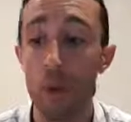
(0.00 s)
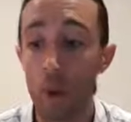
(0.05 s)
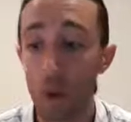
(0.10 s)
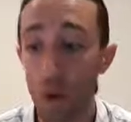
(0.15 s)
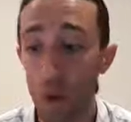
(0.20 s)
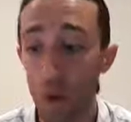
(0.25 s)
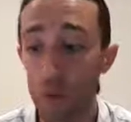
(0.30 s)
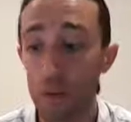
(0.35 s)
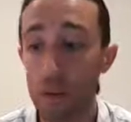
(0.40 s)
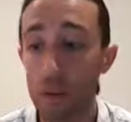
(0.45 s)

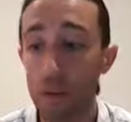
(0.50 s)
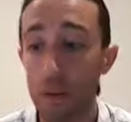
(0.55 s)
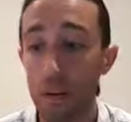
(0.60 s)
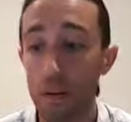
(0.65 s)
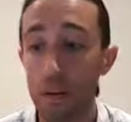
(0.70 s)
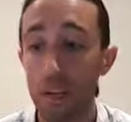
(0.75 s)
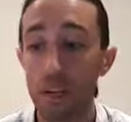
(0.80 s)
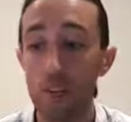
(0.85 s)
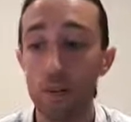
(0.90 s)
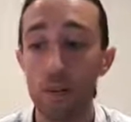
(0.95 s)
Also trying to
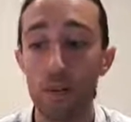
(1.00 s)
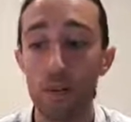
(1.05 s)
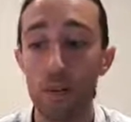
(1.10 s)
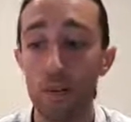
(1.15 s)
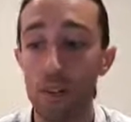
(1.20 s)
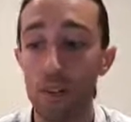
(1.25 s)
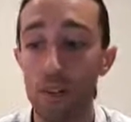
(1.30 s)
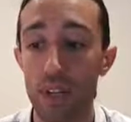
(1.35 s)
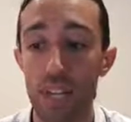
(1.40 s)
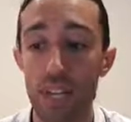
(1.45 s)
make sure, of course,
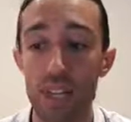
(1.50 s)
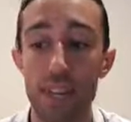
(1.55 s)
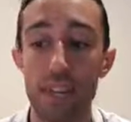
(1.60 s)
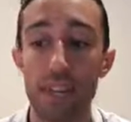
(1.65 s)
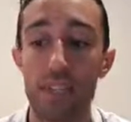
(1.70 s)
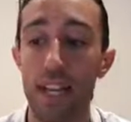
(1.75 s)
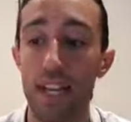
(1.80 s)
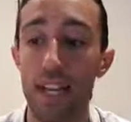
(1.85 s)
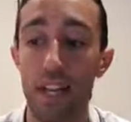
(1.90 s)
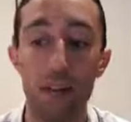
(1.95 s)
you're getting,
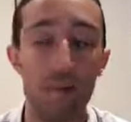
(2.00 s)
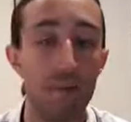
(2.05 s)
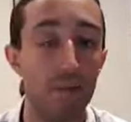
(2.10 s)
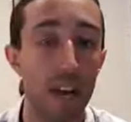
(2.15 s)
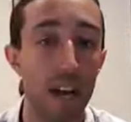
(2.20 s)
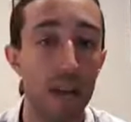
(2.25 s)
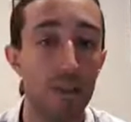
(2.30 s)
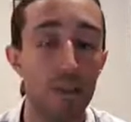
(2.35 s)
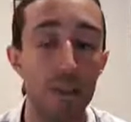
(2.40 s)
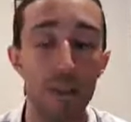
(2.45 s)
say, enough
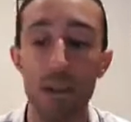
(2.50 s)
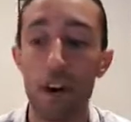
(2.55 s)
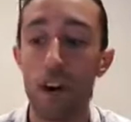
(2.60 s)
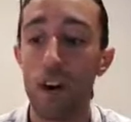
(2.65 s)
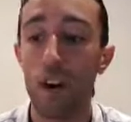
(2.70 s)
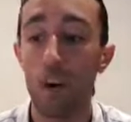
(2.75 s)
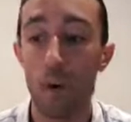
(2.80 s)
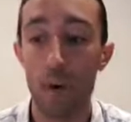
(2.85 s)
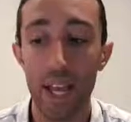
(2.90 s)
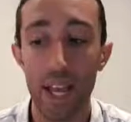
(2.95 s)
fiber.
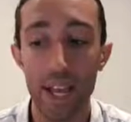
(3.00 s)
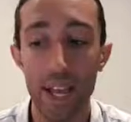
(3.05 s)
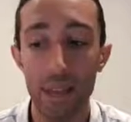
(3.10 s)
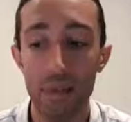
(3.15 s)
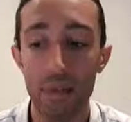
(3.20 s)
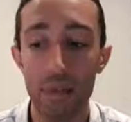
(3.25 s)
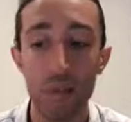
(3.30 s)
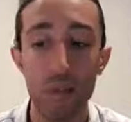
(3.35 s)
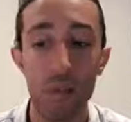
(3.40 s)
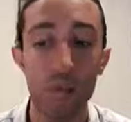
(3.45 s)
Organic
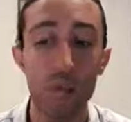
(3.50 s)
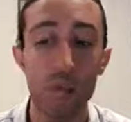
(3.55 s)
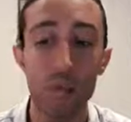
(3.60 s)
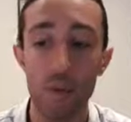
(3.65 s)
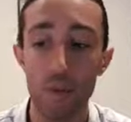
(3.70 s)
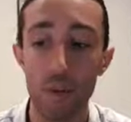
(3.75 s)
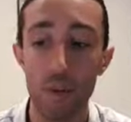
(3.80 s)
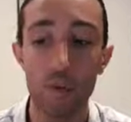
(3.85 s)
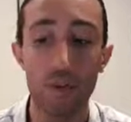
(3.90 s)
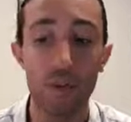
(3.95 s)
foods,
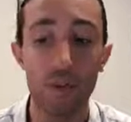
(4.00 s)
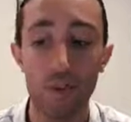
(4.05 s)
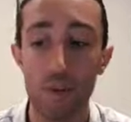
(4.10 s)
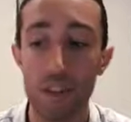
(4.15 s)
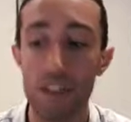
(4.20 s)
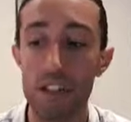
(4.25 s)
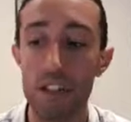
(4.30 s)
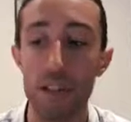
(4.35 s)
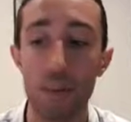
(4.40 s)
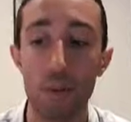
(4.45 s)
fruits,
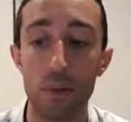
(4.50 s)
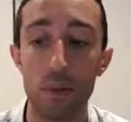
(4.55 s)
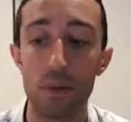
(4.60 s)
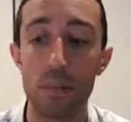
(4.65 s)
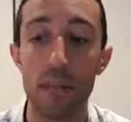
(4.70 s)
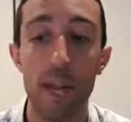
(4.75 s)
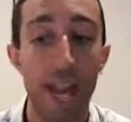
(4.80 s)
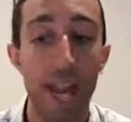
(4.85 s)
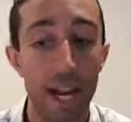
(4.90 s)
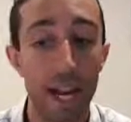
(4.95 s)
vegetables,
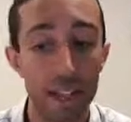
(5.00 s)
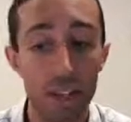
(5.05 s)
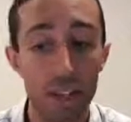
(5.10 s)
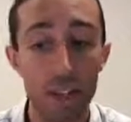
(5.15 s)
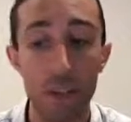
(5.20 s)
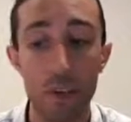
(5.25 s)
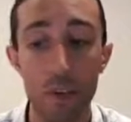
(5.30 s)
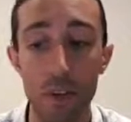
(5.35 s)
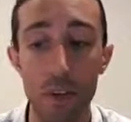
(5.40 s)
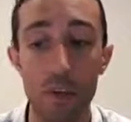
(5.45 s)
and
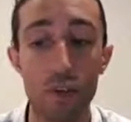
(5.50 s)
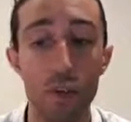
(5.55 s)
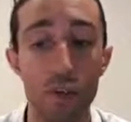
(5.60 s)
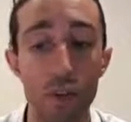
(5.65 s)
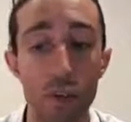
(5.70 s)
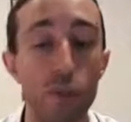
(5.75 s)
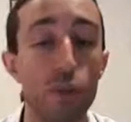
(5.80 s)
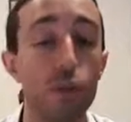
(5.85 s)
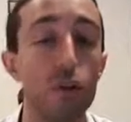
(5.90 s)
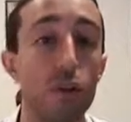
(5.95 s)
shellfish are
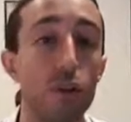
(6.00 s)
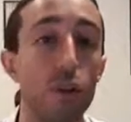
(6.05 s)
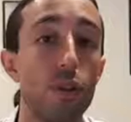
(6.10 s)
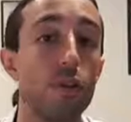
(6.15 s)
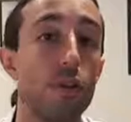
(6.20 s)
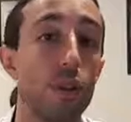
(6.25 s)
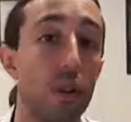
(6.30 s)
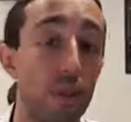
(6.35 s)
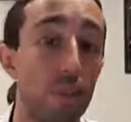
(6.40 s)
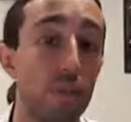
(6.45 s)
all shown
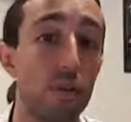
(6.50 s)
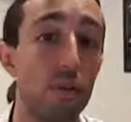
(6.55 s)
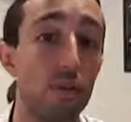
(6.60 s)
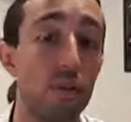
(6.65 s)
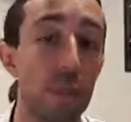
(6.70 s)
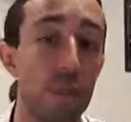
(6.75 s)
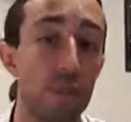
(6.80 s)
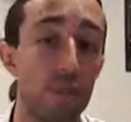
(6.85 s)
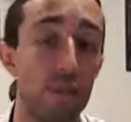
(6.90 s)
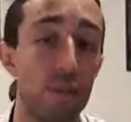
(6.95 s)
to improve
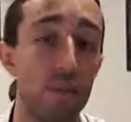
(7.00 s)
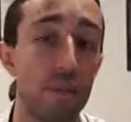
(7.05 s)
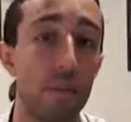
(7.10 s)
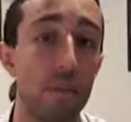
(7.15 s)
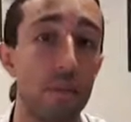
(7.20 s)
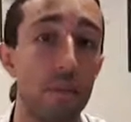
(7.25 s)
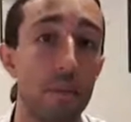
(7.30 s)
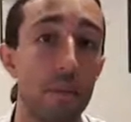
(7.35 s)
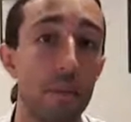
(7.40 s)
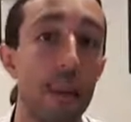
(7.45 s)
the immune
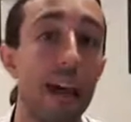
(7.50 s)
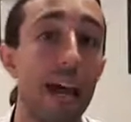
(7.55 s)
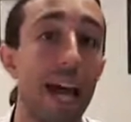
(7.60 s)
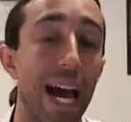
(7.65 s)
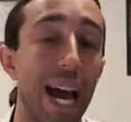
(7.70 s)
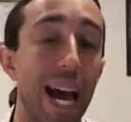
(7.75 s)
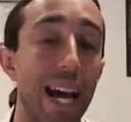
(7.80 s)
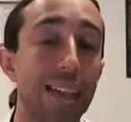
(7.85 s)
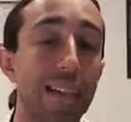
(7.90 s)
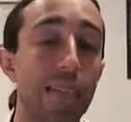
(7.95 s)
system,
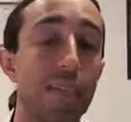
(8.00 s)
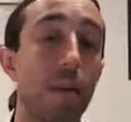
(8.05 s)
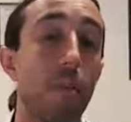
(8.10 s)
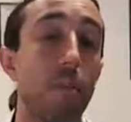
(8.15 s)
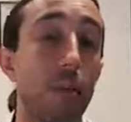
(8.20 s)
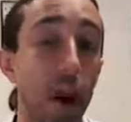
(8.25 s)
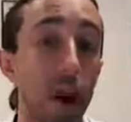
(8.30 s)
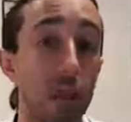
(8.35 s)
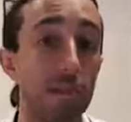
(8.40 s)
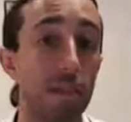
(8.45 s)
as are some
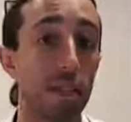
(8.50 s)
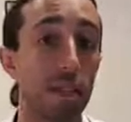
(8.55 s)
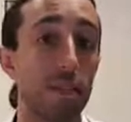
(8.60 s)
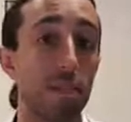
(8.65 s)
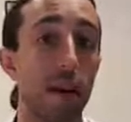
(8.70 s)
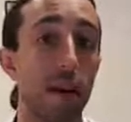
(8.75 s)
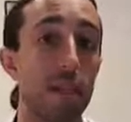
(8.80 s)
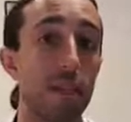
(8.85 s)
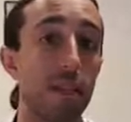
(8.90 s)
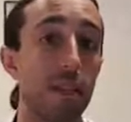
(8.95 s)
herbs and
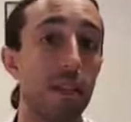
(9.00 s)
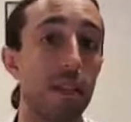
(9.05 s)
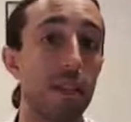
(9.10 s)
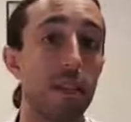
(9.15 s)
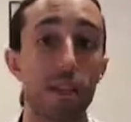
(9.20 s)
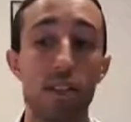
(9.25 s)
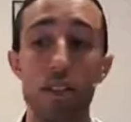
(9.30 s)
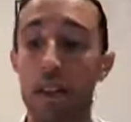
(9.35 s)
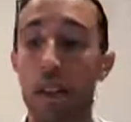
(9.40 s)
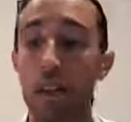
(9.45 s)
spices
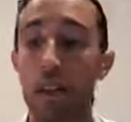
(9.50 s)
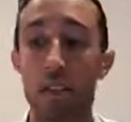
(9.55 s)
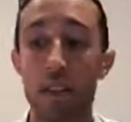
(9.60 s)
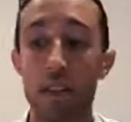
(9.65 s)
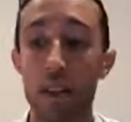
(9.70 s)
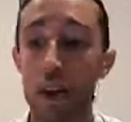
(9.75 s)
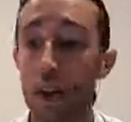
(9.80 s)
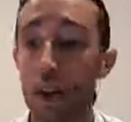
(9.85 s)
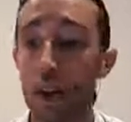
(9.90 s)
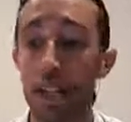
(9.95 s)
such as
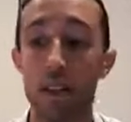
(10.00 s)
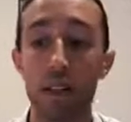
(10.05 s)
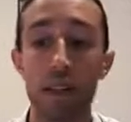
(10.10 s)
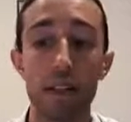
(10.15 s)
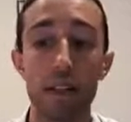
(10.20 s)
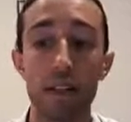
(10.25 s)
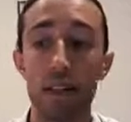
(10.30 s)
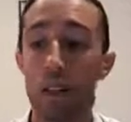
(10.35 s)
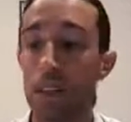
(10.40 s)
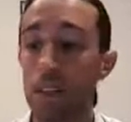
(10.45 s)
garlic,
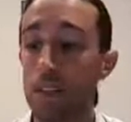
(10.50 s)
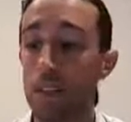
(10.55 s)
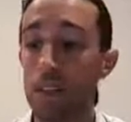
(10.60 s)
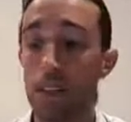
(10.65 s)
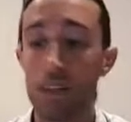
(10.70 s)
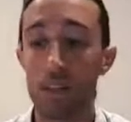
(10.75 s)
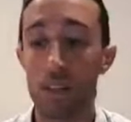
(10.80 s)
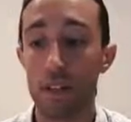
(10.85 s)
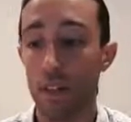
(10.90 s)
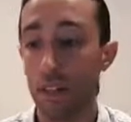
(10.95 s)

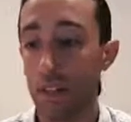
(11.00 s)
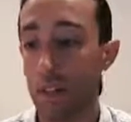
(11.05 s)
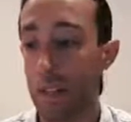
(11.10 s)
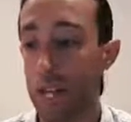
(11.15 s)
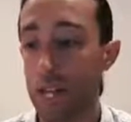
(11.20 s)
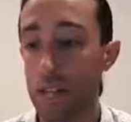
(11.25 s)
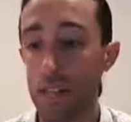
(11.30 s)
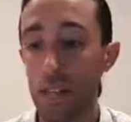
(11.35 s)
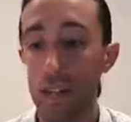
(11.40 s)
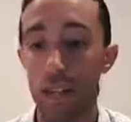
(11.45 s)
such
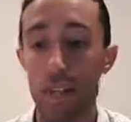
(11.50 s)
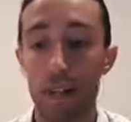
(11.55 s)
as